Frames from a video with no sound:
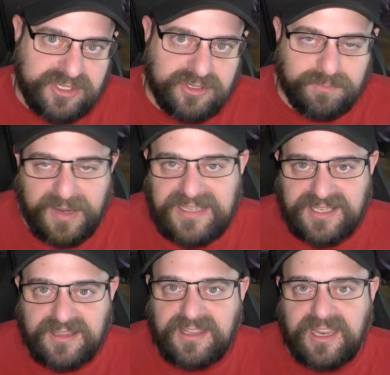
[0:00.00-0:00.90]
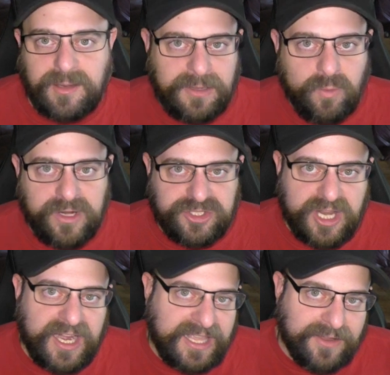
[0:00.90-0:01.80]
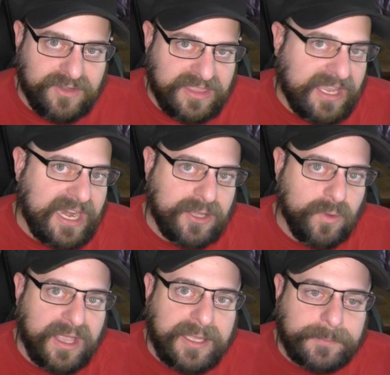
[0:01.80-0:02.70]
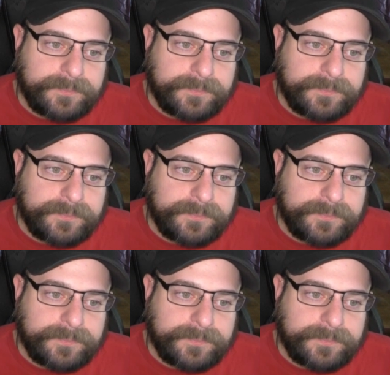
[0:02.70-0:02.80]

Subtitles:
You're basically going to be one-shotting everything anyway.